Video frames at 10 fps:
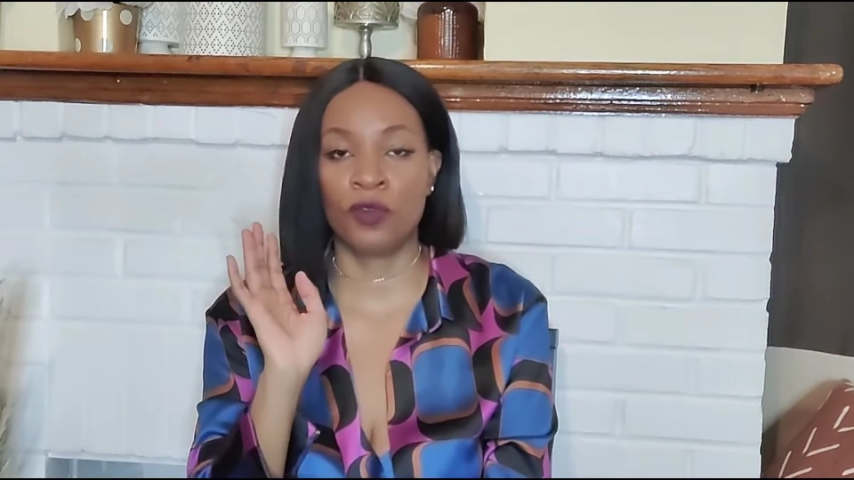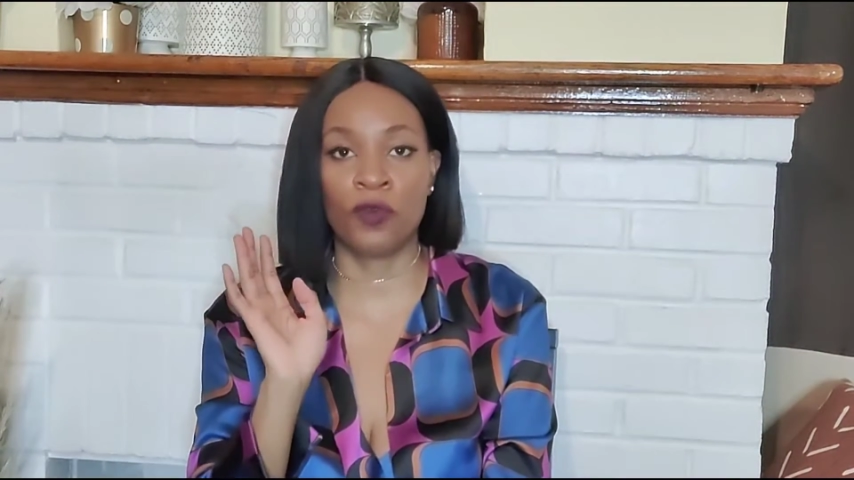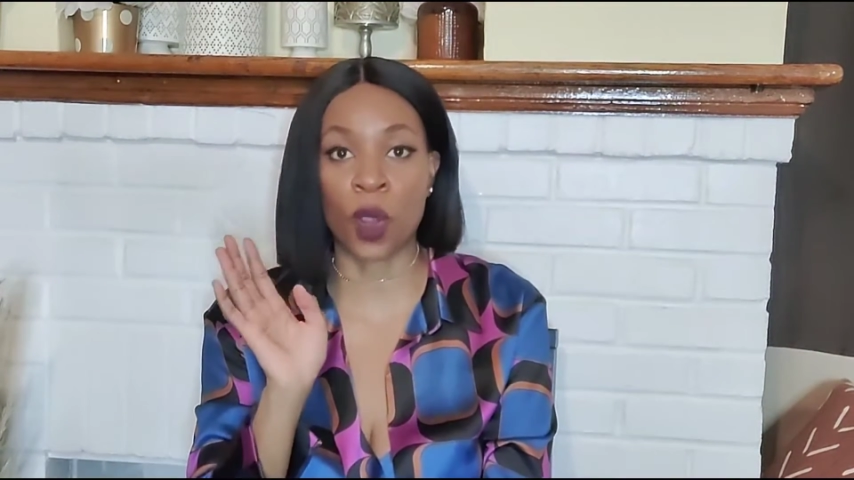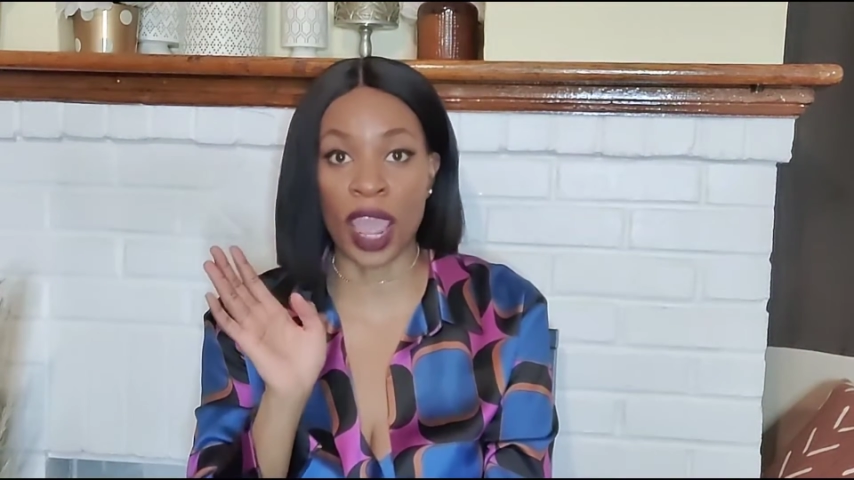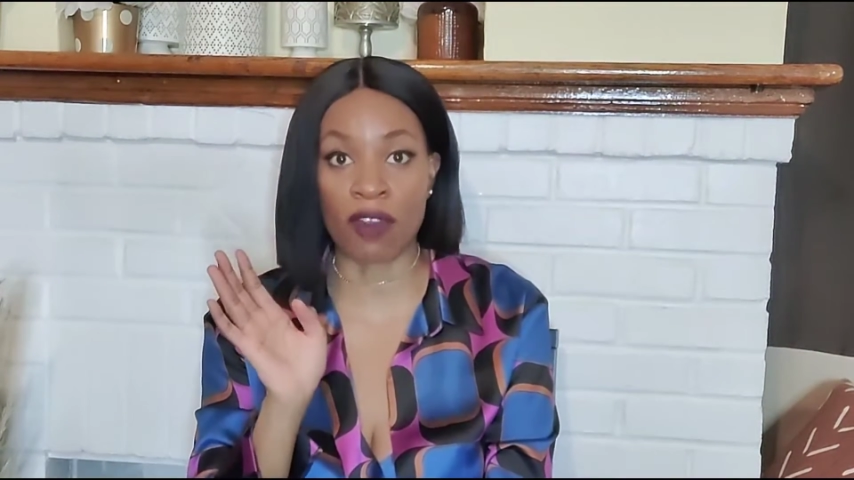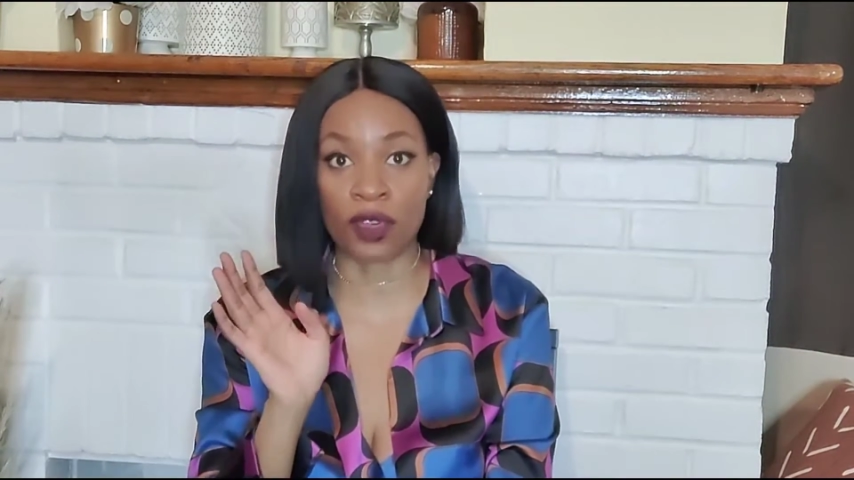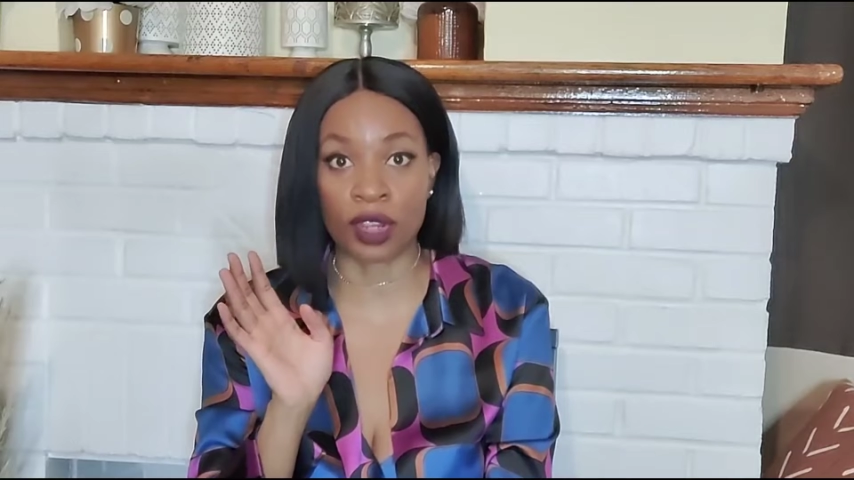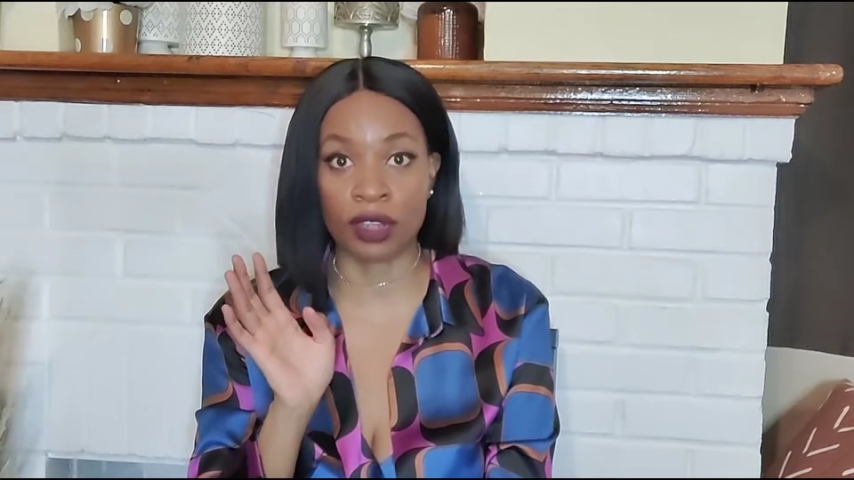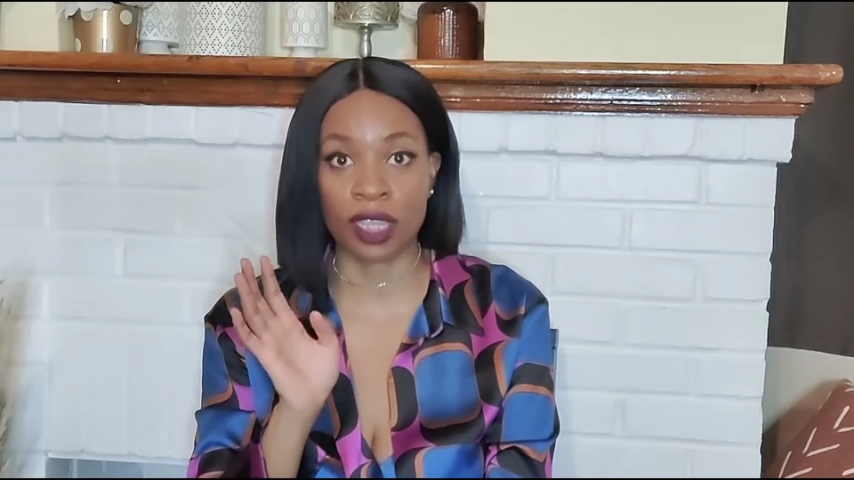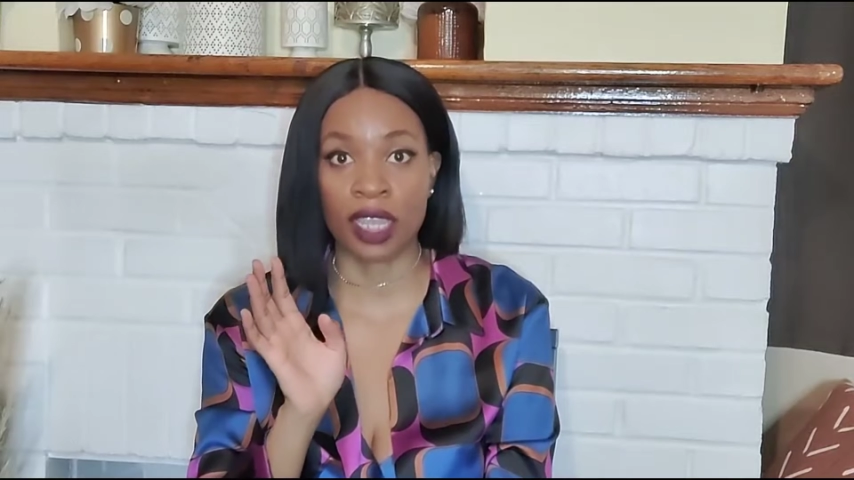
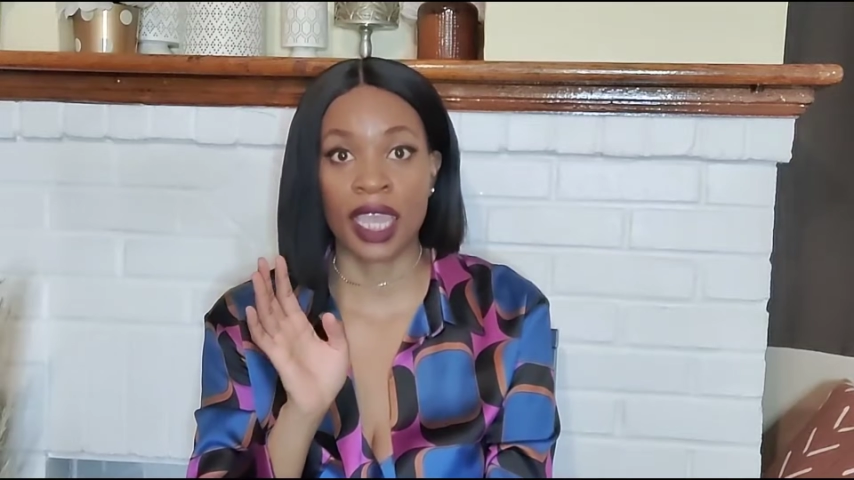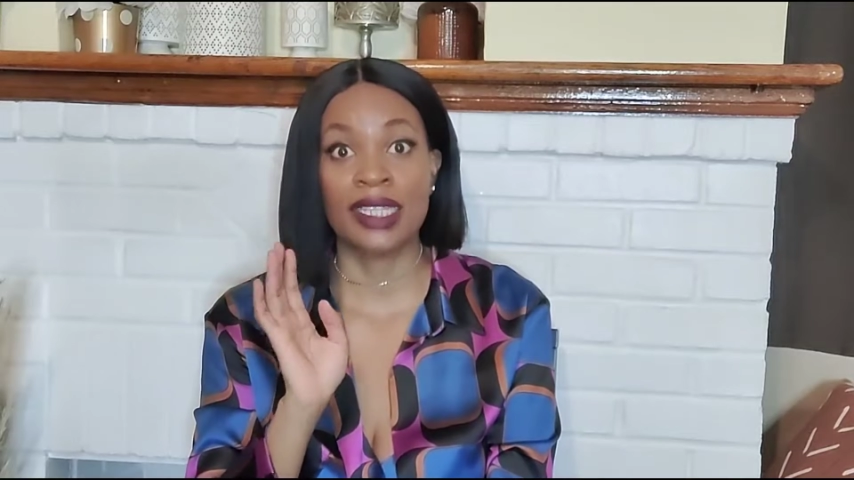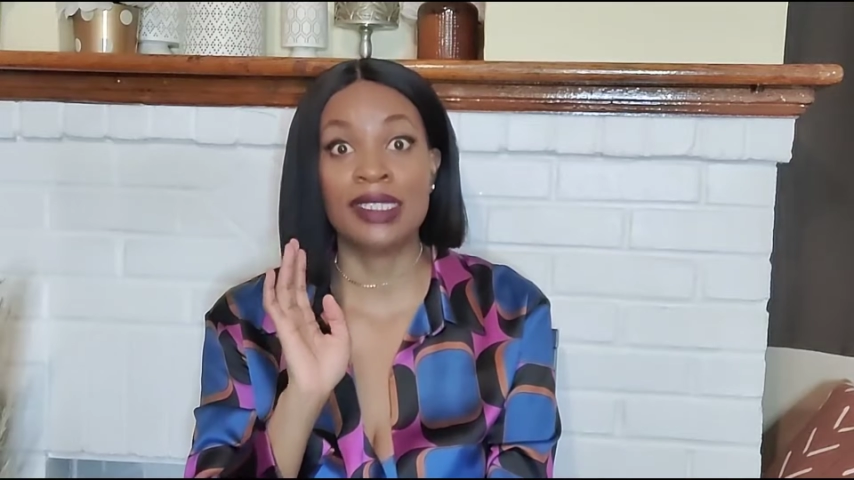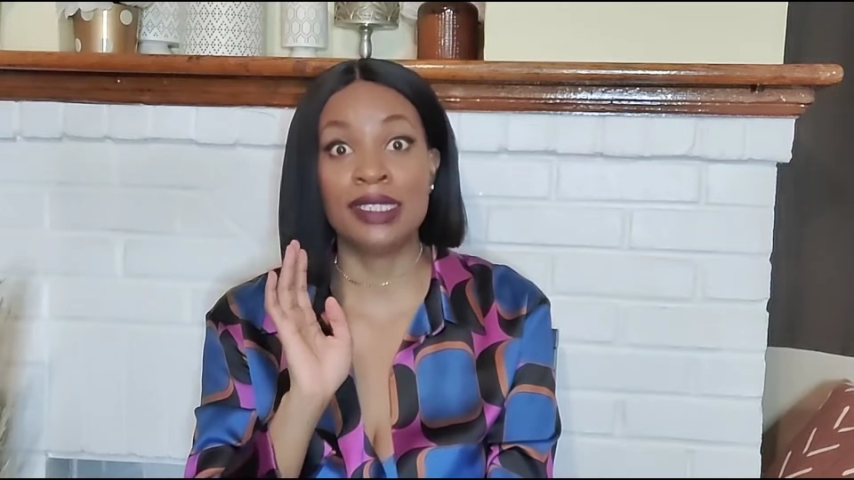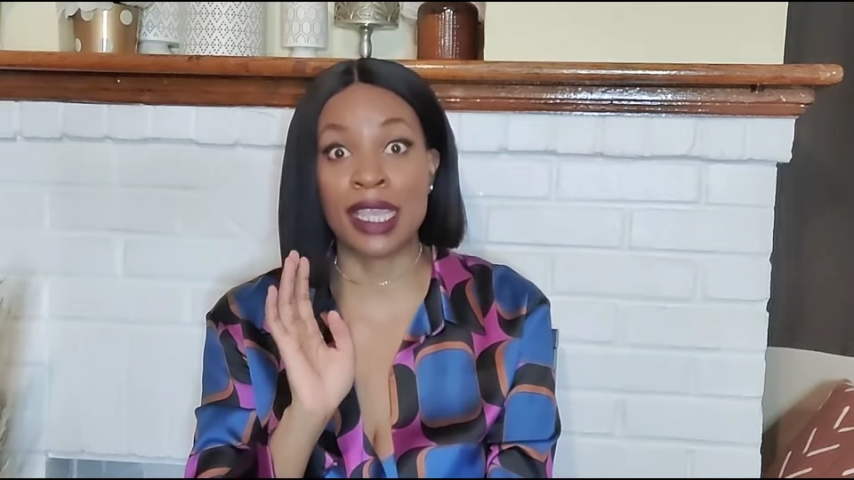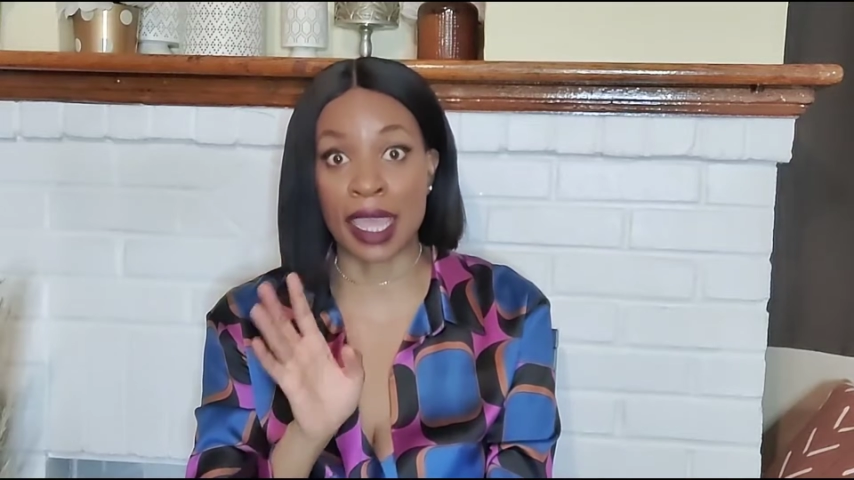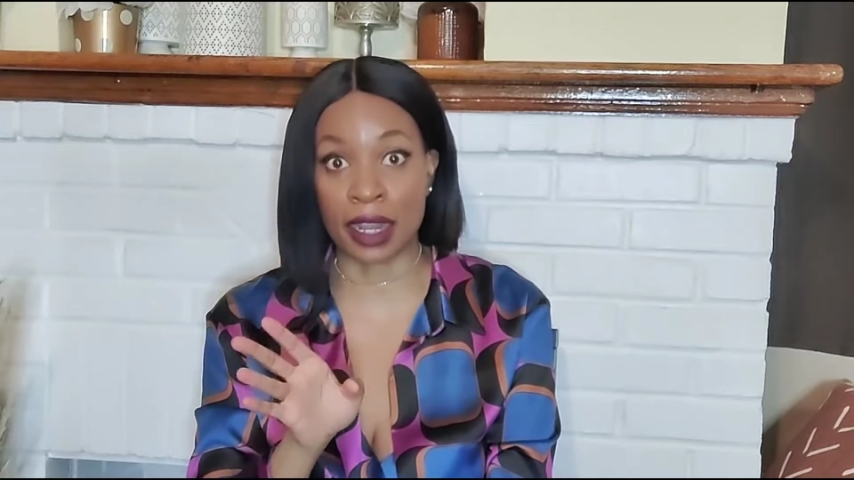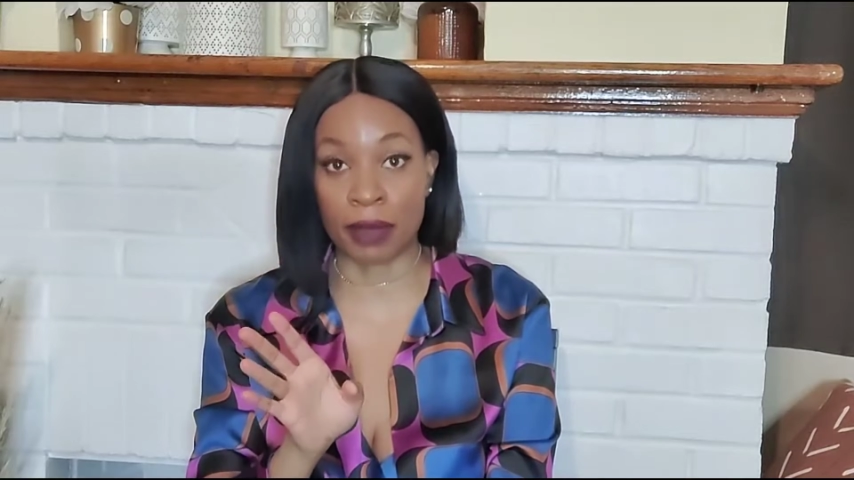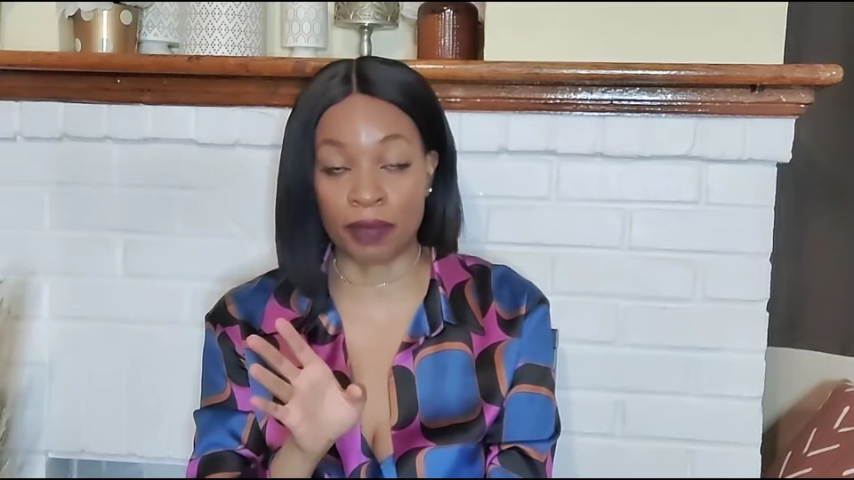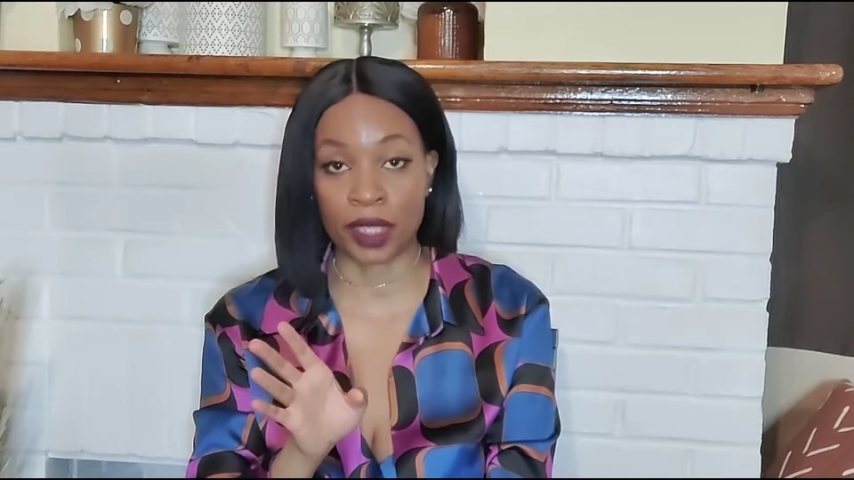forever,
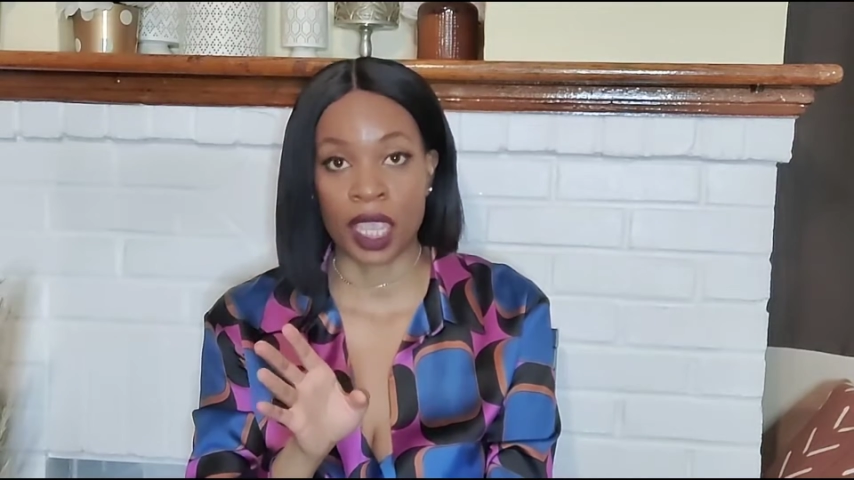denim.